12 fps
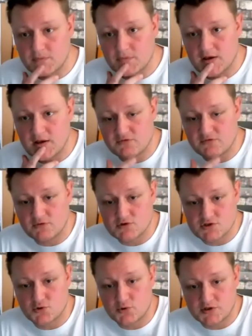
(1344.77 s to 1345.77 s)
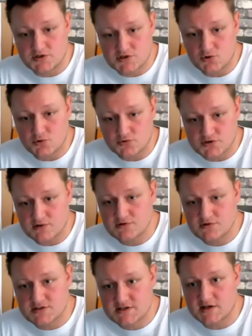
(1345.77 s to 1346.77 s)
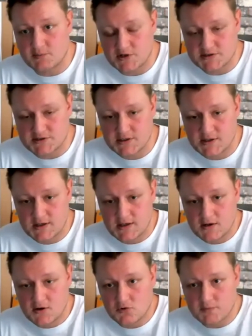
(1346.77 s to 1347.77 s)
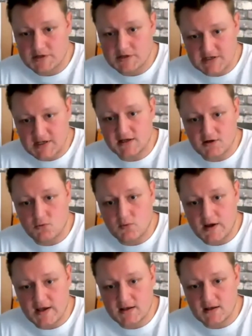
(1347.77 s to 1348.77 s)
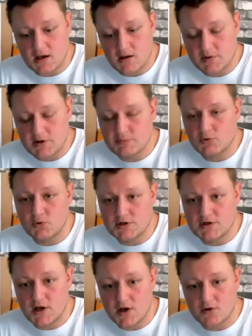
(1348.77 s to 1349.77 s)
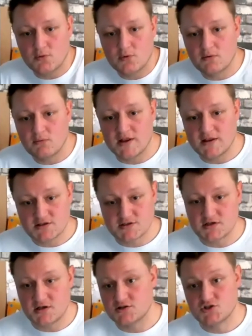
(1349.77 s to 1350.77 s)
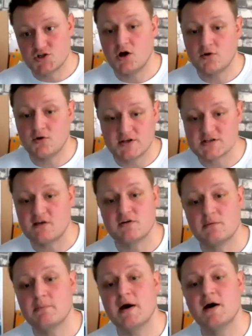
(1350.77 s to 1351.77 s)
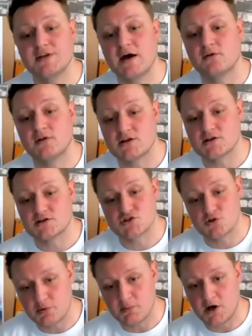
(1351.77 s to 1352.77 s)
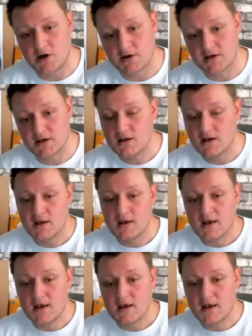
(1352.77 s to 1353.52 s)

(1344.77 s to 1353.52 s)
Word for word: That if it was taught in schools, those stigmas would be taken away. Uh, people would know when there's a child that's having a meltdown in a supermarket.